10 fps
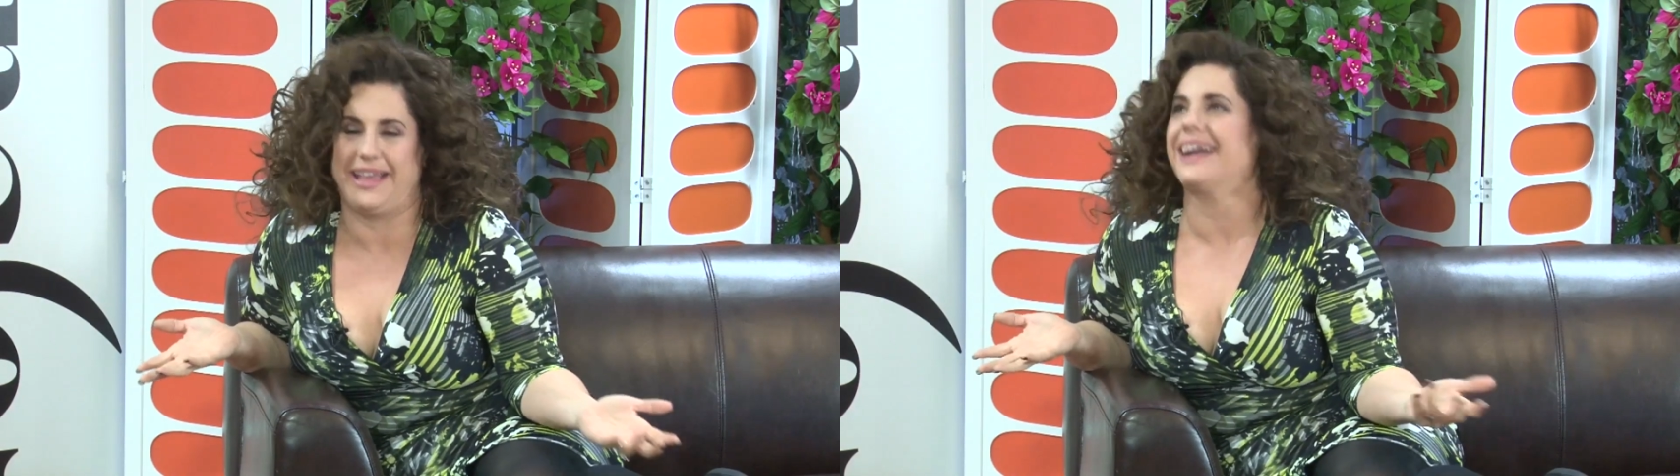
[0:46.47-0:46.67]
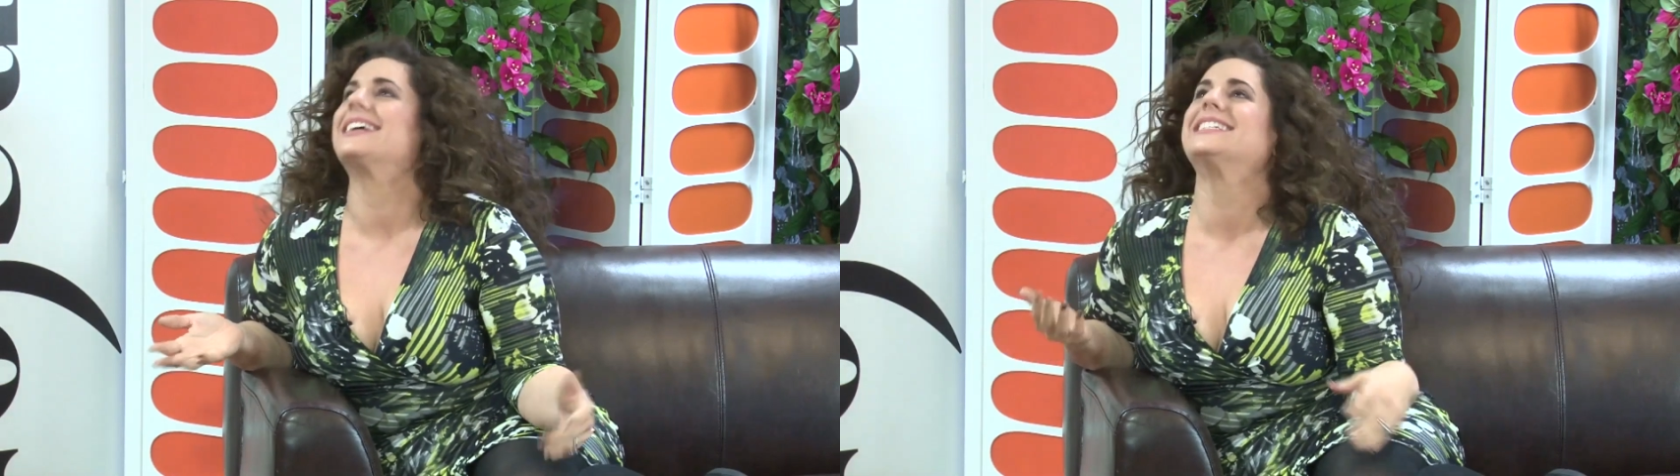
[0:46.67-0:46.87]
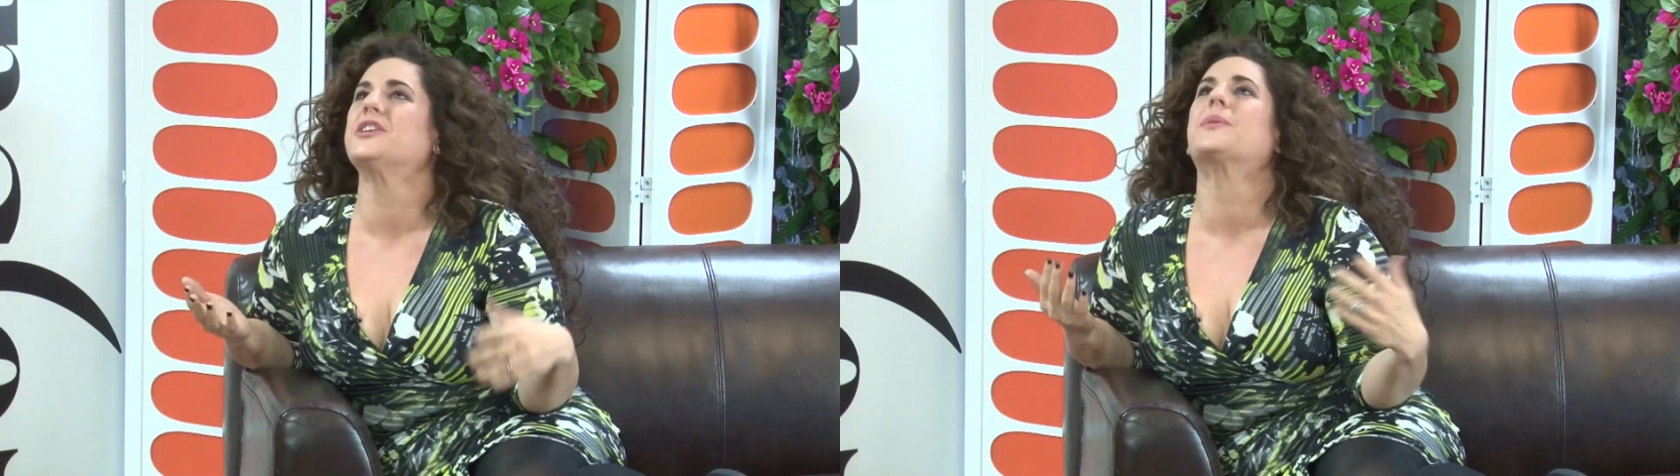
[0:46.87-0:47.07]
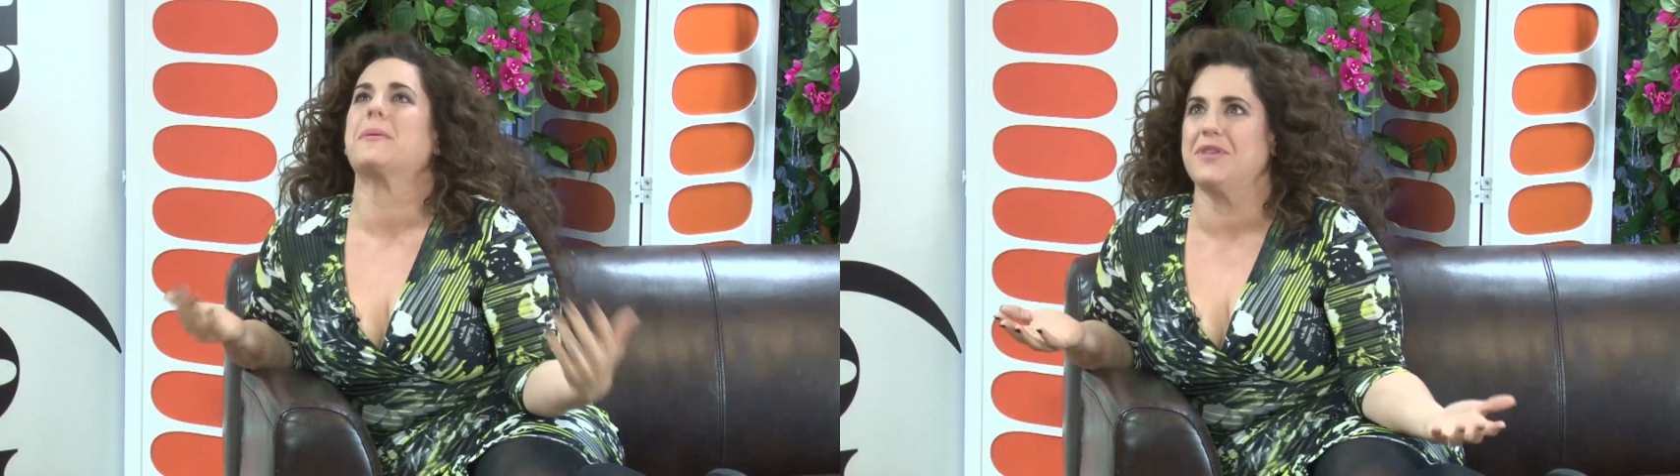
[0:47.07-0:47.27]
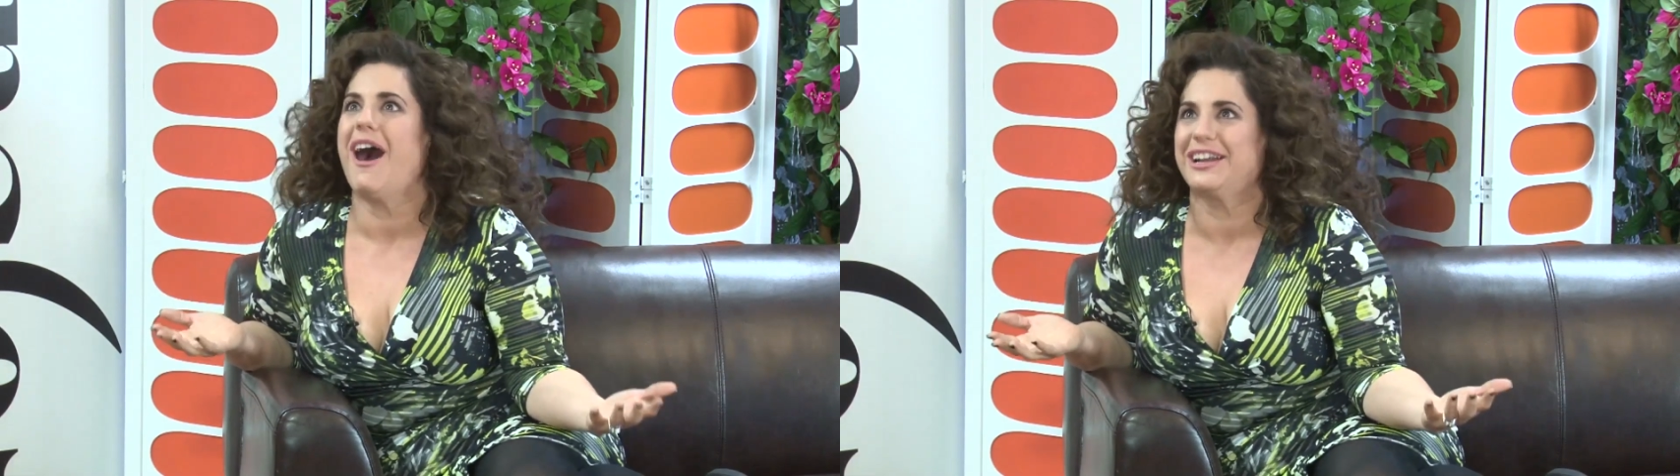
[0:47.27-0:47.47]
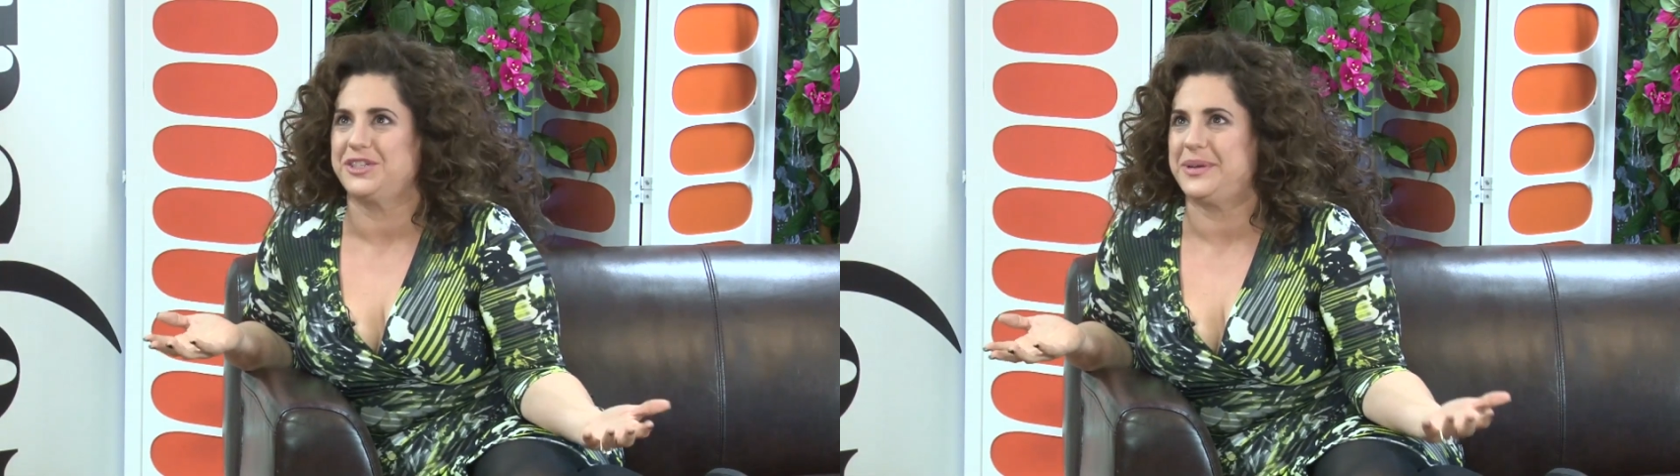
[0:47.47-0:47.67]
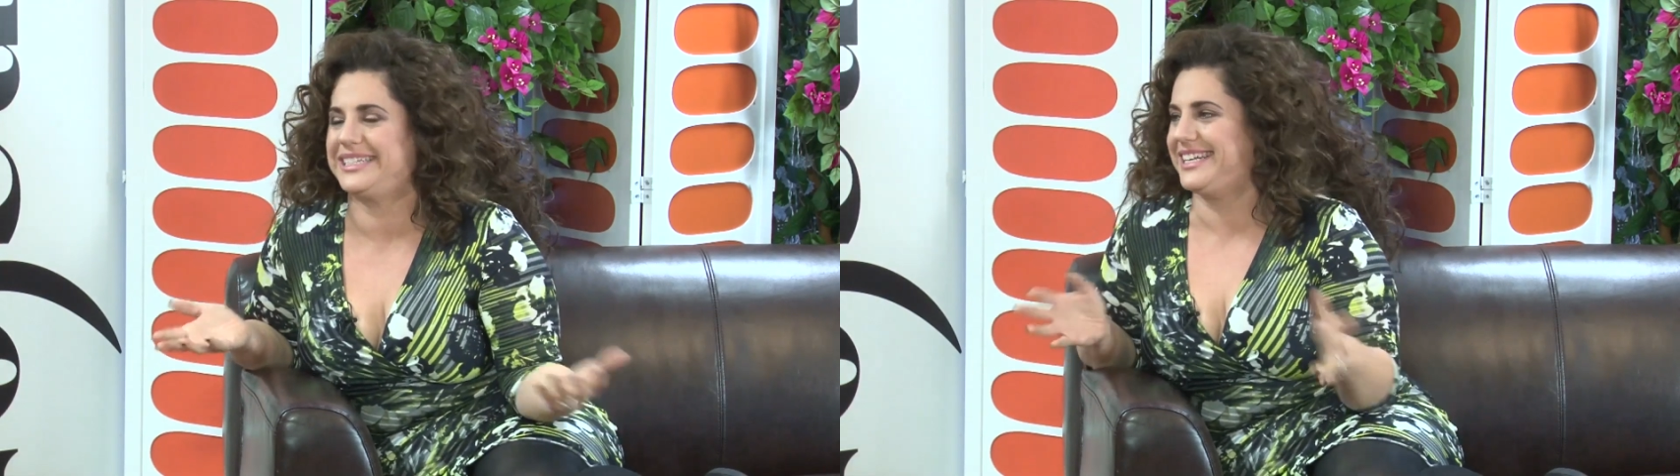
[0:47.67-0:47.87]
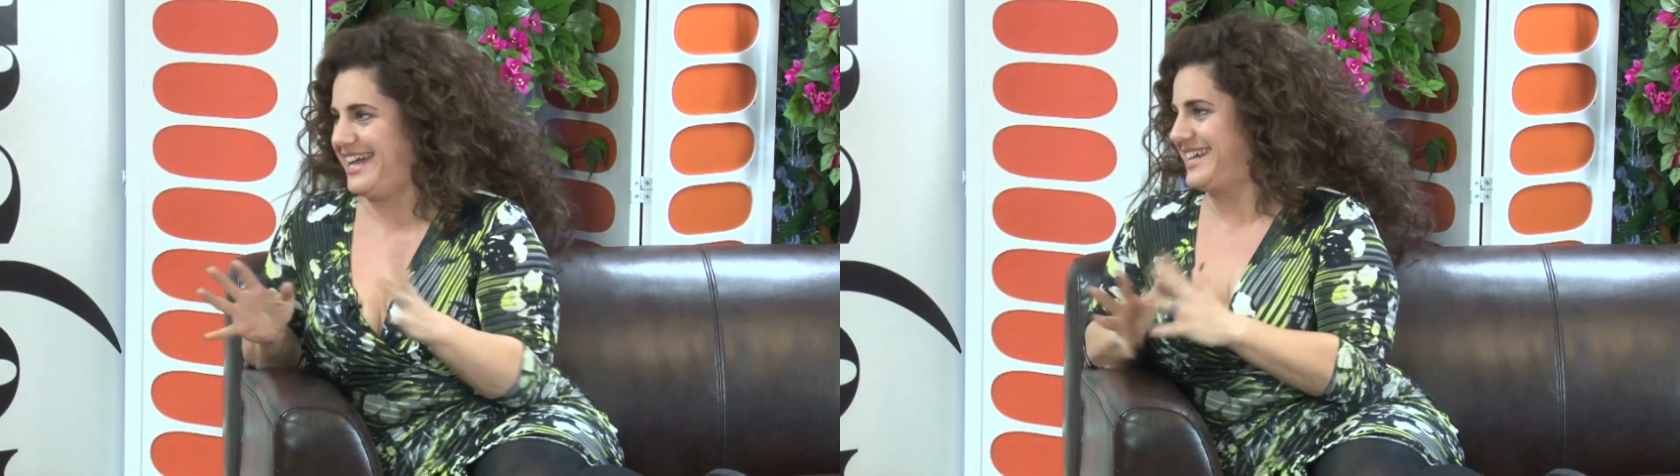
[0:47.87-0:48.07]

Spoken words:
I can tell you what I'm not doing today.